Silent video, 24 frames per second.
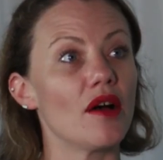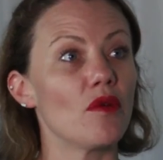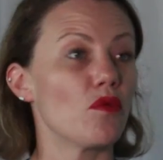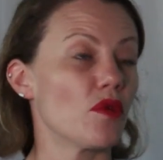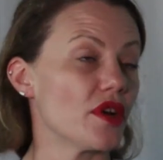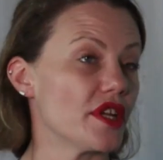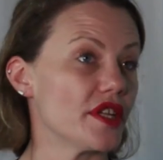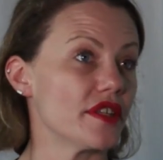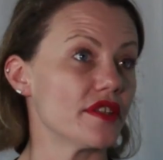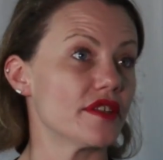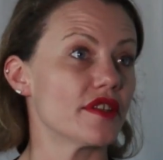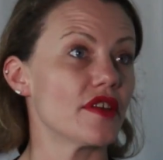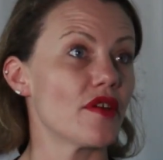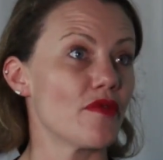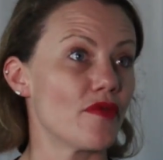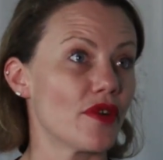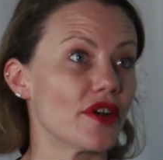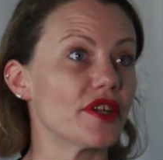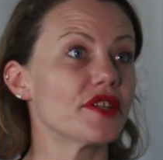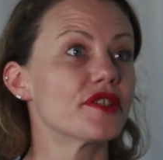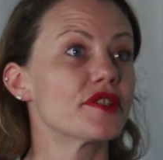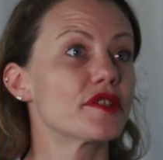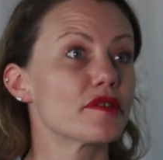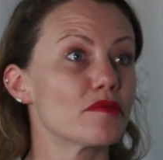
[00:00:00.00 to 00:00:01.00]
what is a
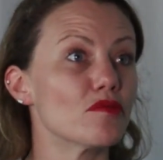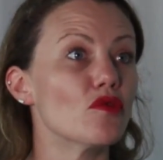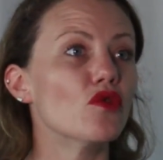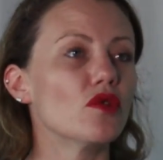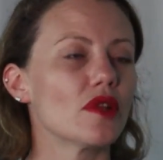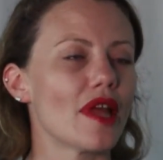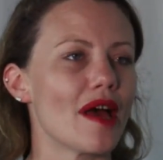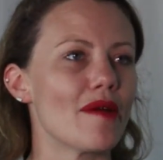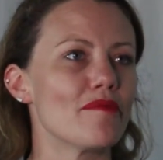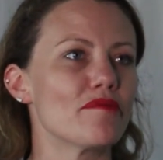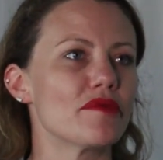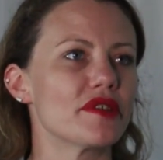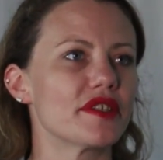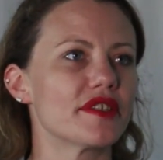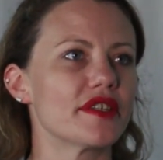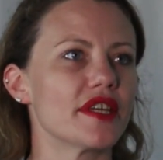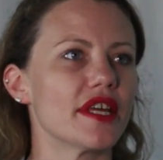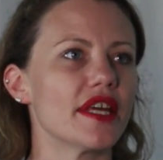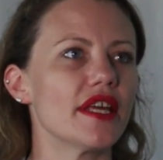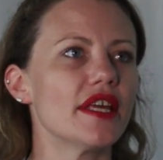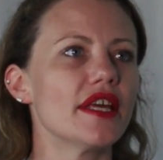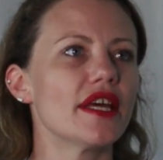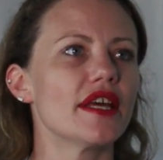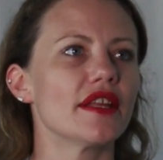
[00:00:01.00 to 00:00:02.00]
very small
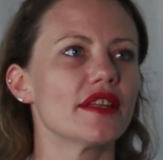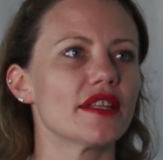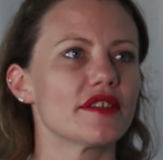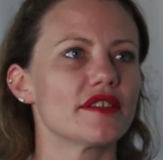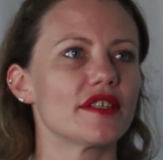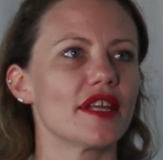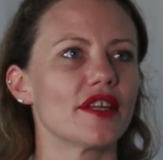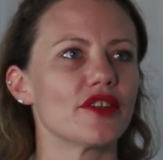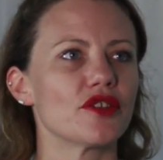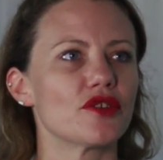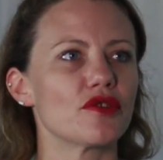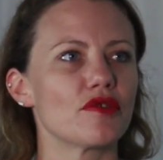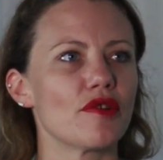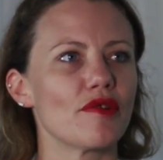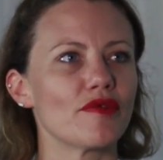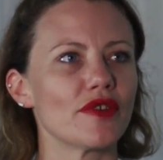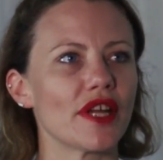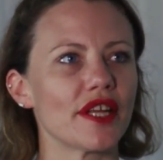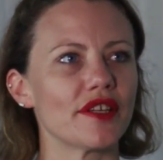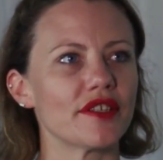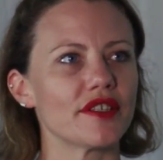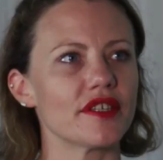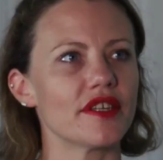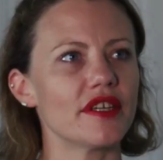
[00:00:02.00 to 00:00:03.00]
embassy in the center of
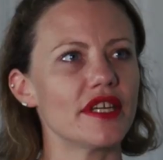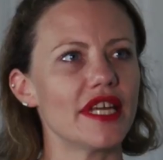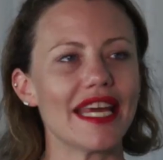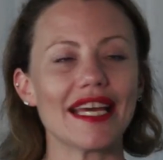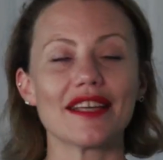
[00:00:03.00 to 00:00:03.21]
London.